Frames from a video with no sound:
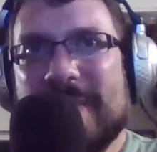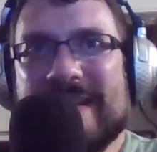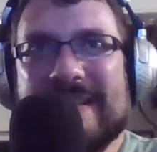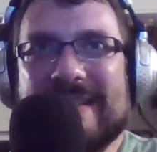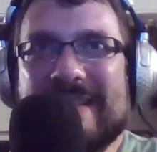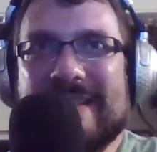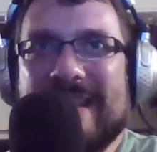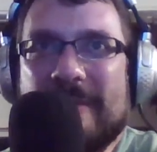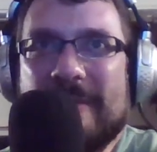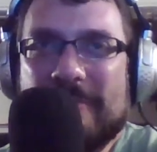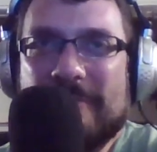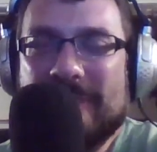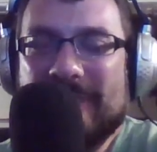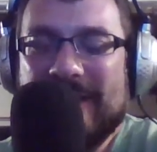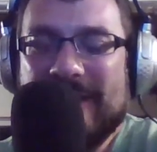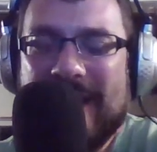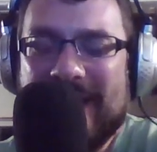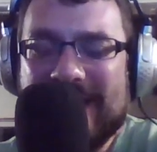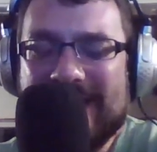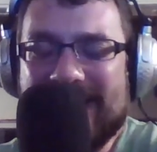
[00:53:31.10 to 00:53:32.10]
staple.
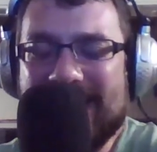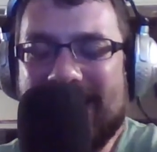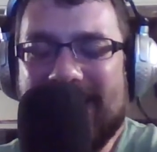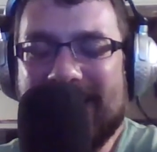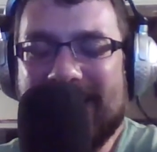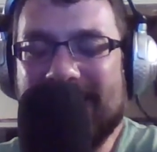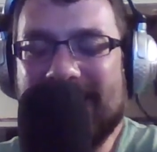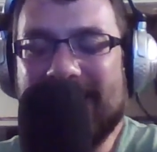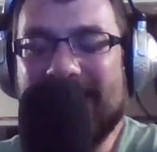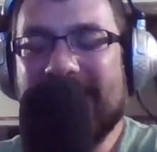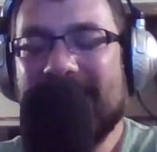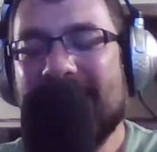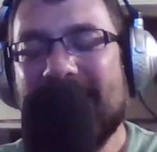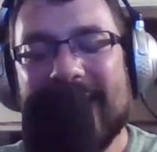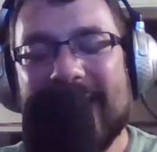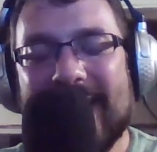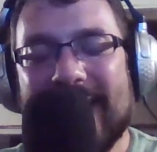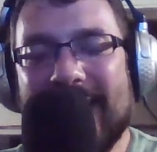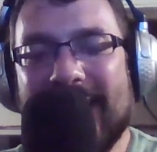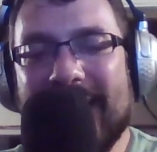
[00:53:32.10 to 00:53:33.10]
Yeah, exactly.
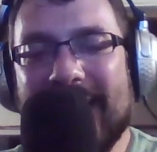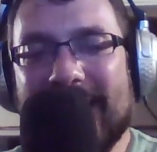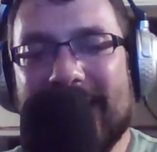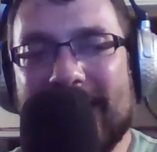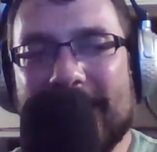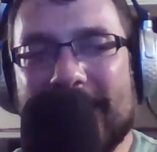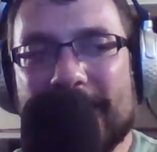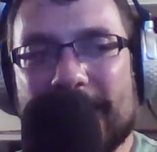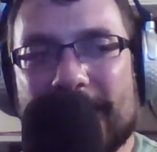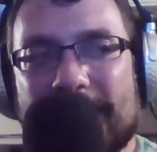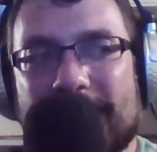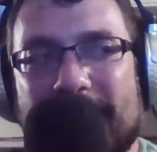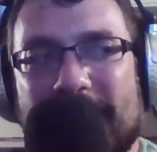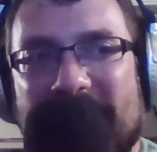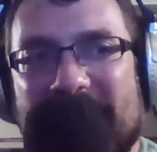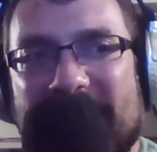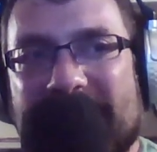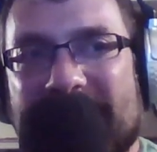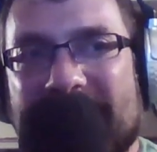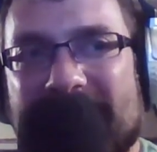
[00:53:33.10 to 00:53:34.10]

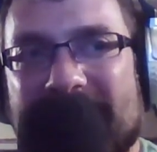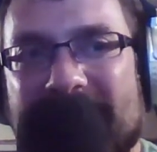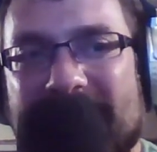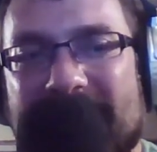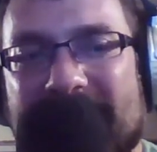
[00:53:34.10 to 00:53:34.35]
But